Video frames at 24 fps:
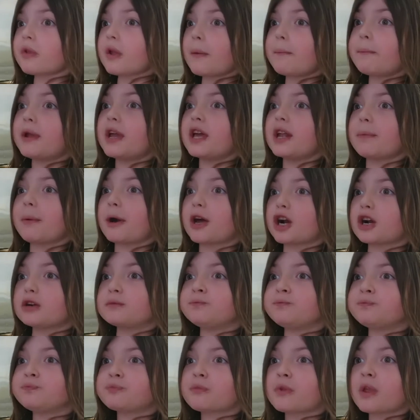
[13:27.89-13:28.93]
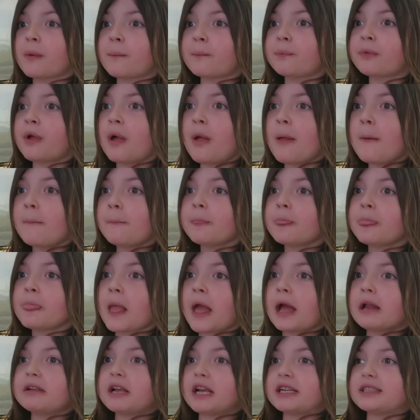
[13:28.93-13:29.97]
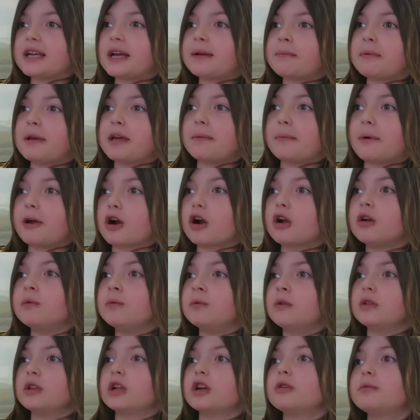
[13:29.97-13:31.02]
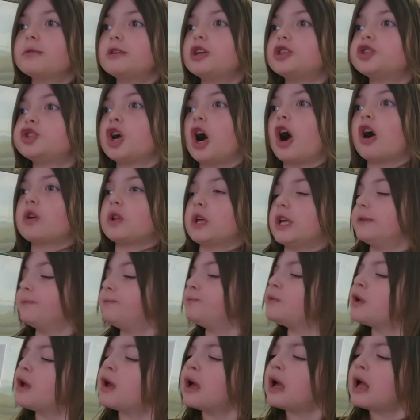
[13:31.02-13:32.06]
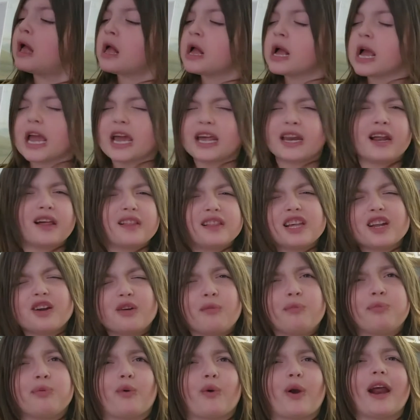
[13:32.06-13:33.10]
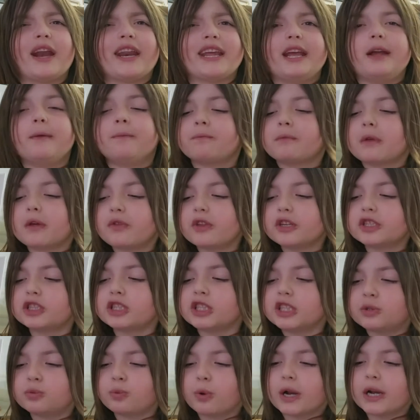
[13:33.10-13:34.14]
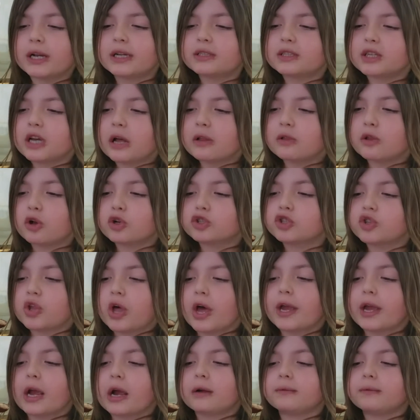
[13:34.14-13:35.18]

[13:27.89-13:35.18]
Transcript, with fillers: peanut butter. It tastes like peanut butter, a little bit of chocolate, and a little bready. And this is what it t looks like.